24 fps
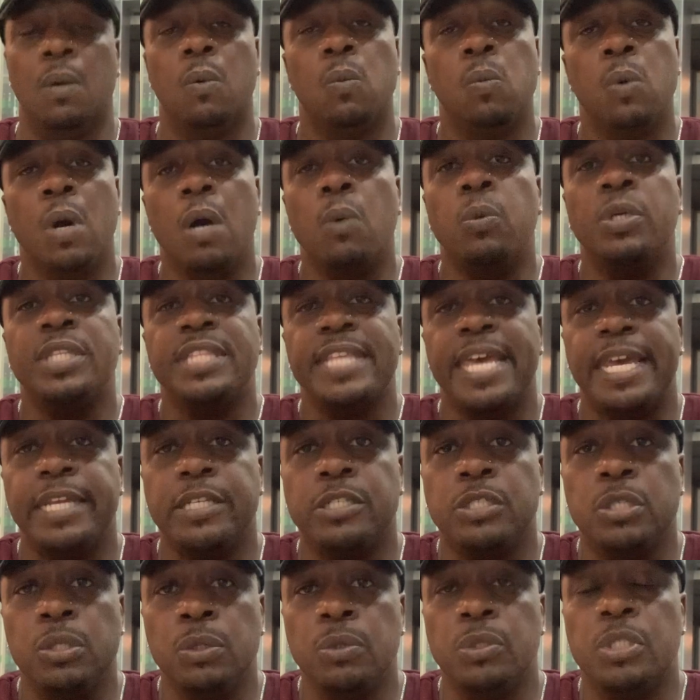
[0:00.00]
what would
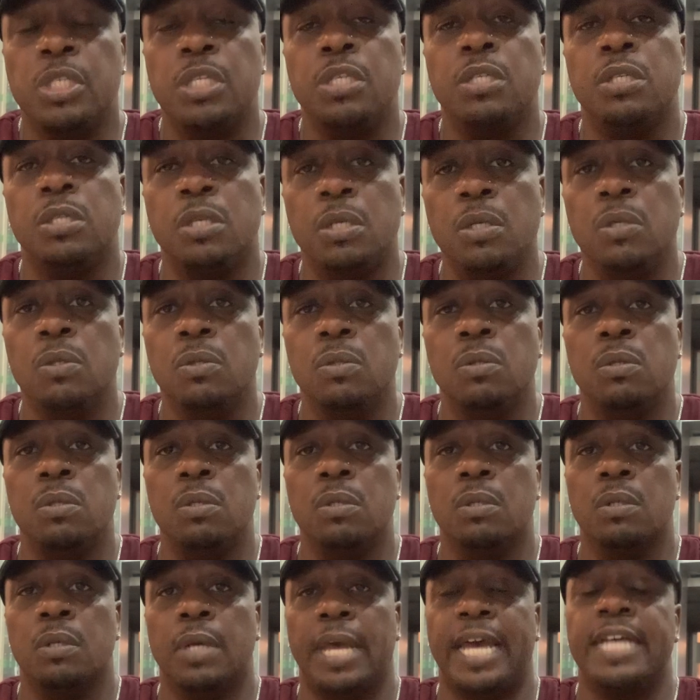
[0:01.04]
that do to you
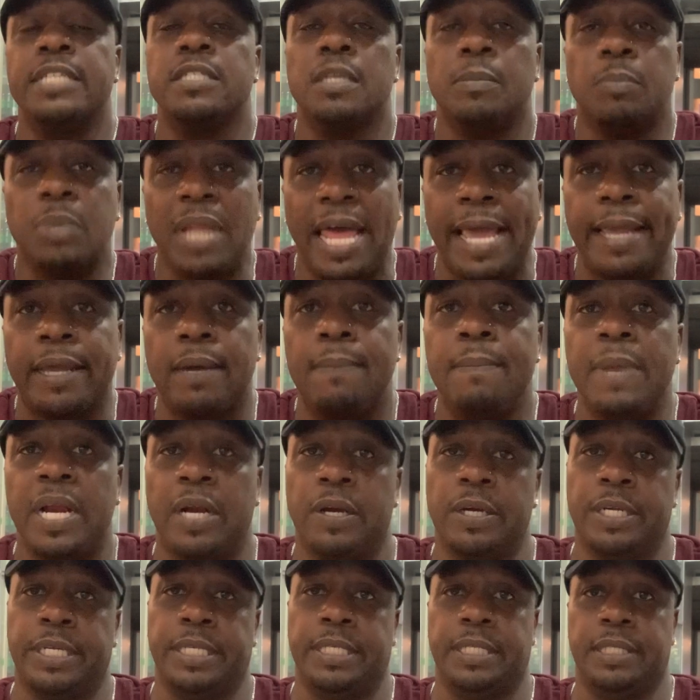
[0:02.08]
as a Black
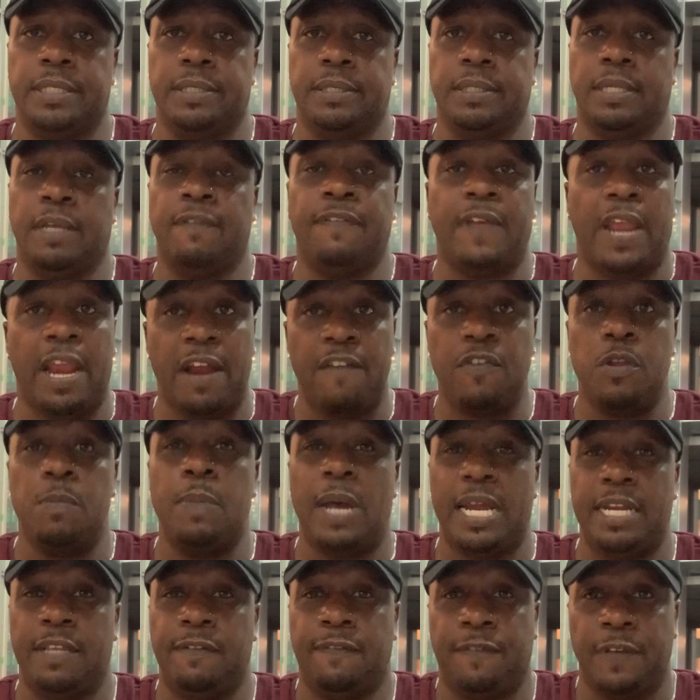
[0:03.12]
American if
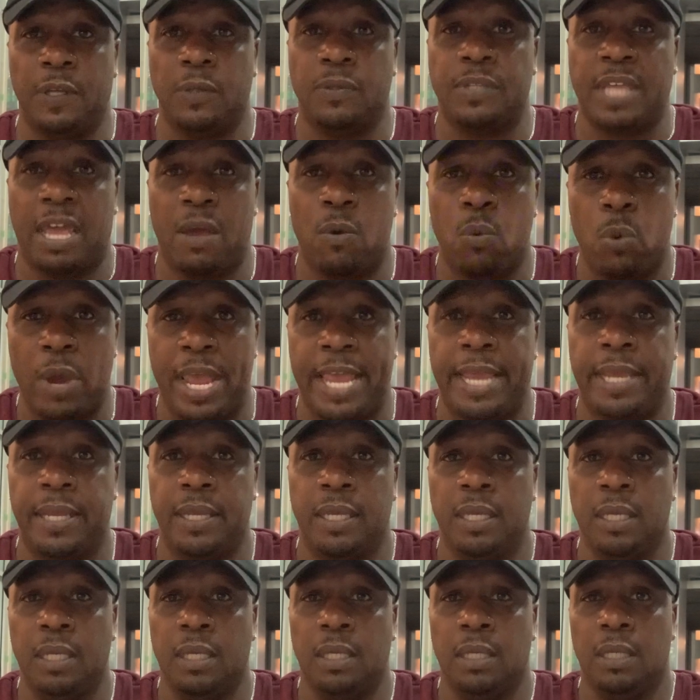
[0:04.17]
everybody felt that way
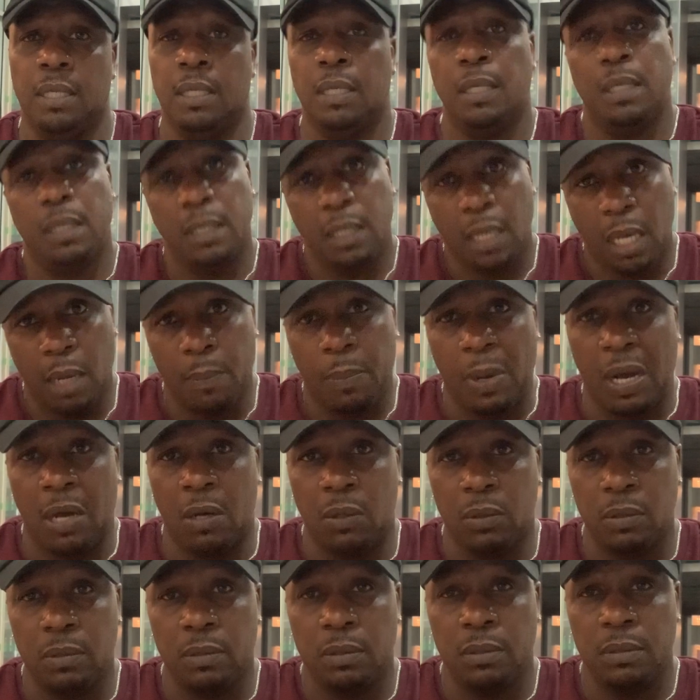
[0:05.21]

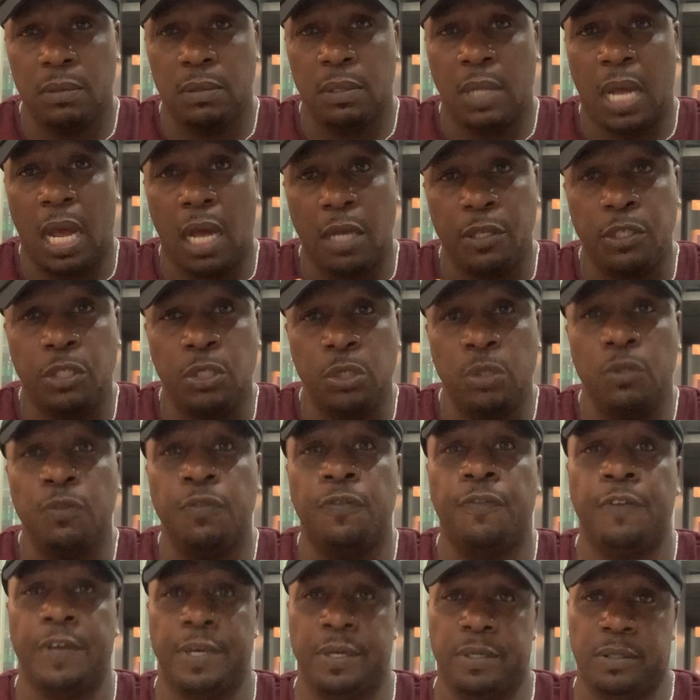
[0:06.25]
about how you
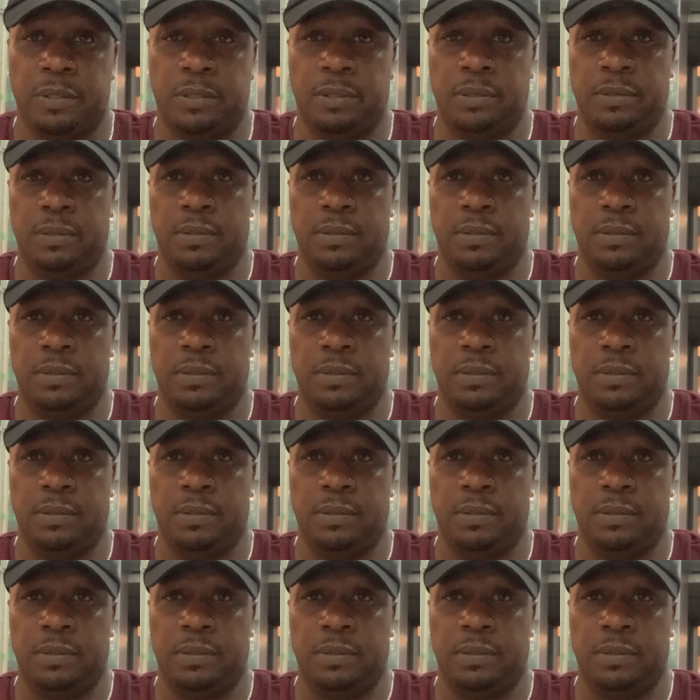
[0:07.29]
feel?